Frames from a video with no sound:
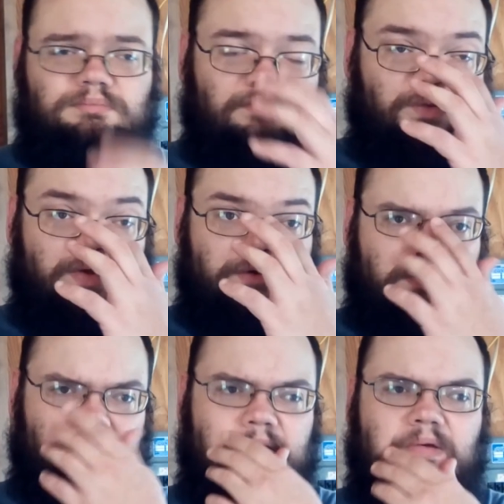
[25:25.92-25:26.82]
whether
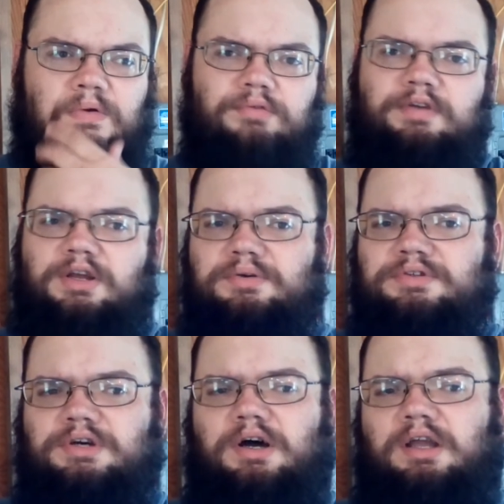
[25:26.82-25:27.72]
it be old videos
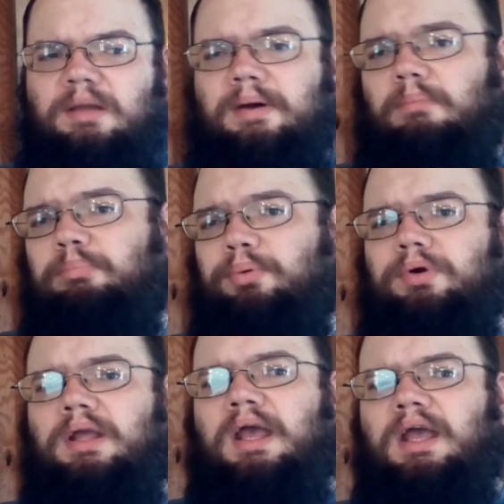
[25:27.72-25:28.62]
talking about
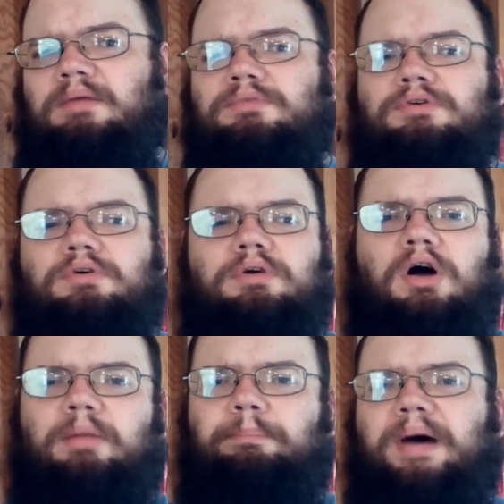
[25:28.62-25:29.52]
board games or
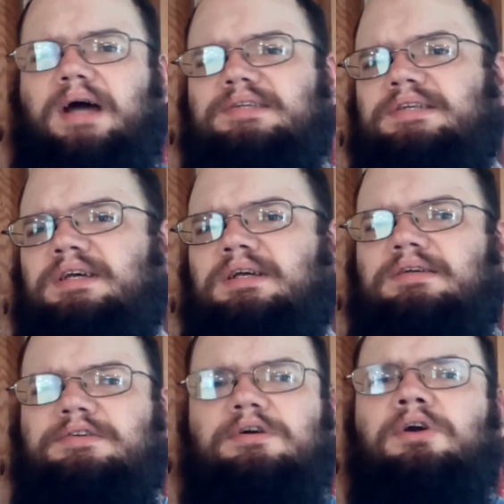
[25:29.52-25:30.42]

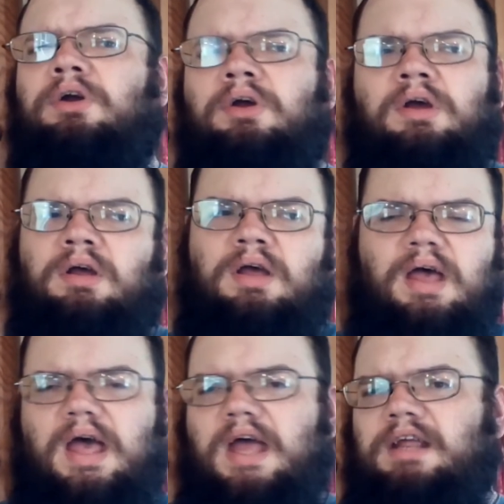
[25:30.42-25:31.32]
unboxings or
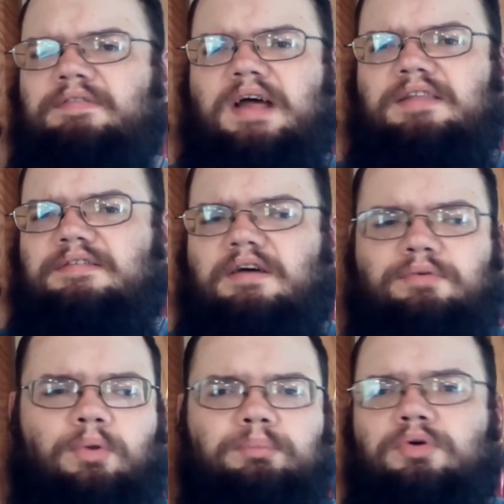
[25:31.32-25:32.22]
any of that stuff,
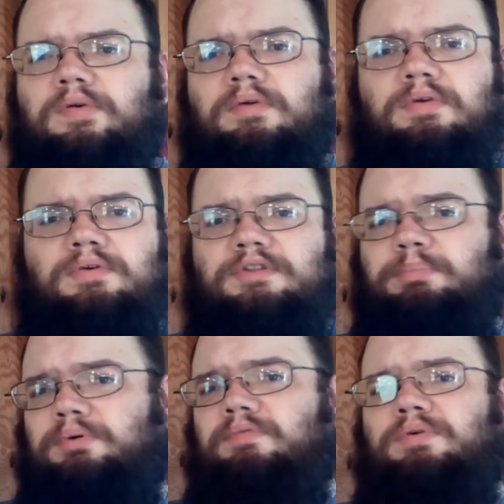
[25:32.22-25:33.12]
old movie reviews, the
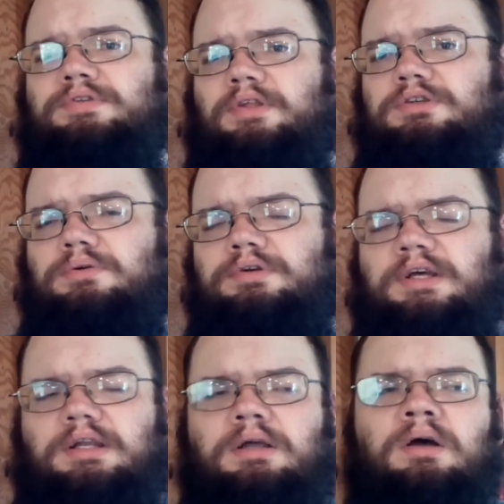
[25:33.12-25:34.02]
book reviews that Lichdor
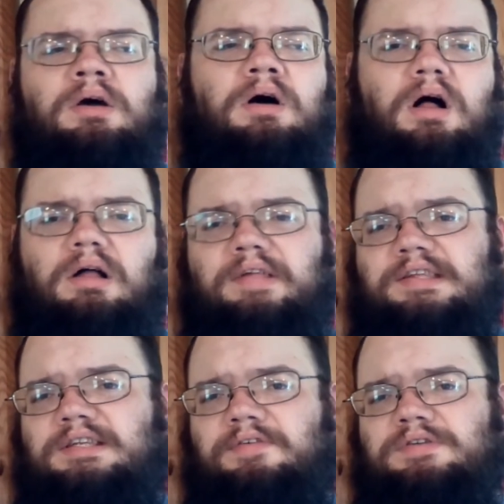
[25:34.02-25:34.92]
did, all that
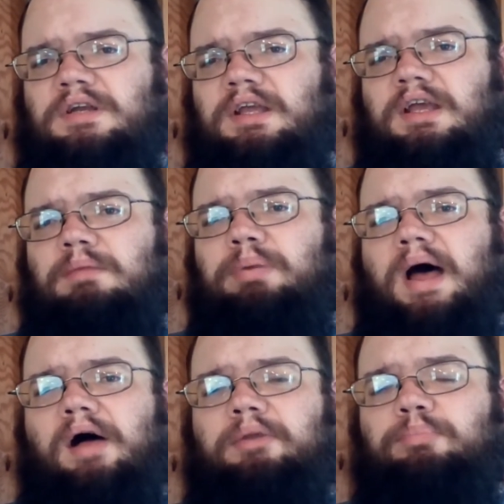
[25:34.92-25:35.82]
stuff is going to get
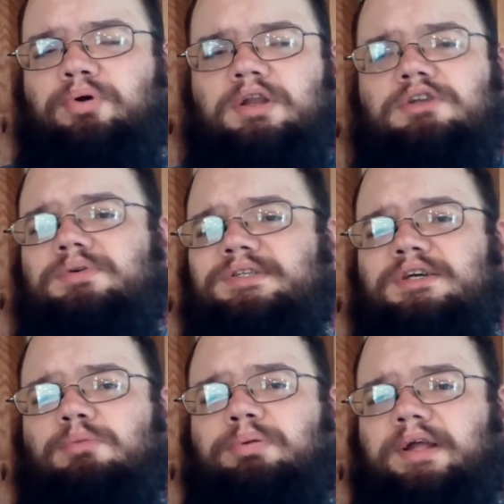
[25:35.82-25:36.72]
compiled and put into a
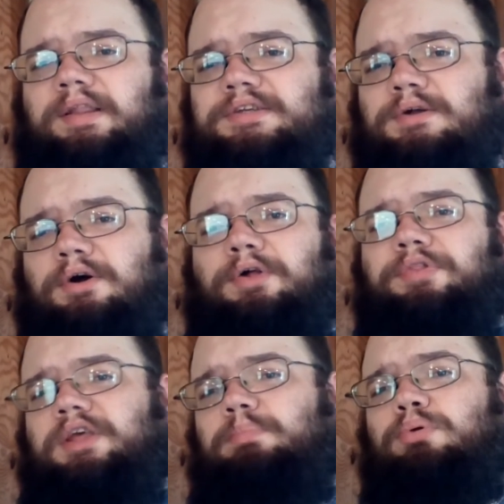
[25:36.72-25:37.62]
single playlist called
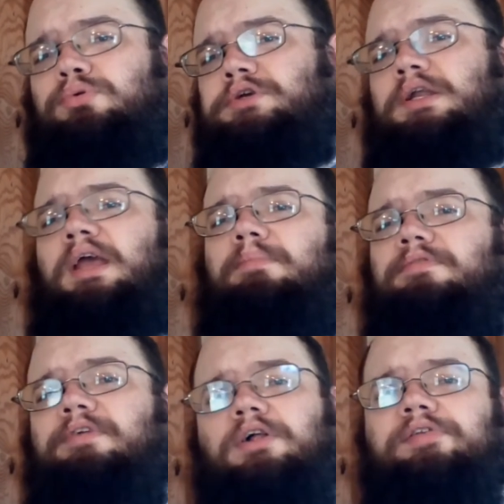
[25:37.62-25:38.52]
the Poolshed Games
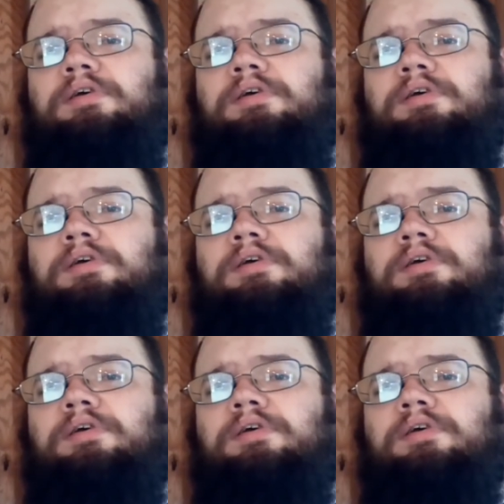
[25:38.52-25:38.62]
Vault.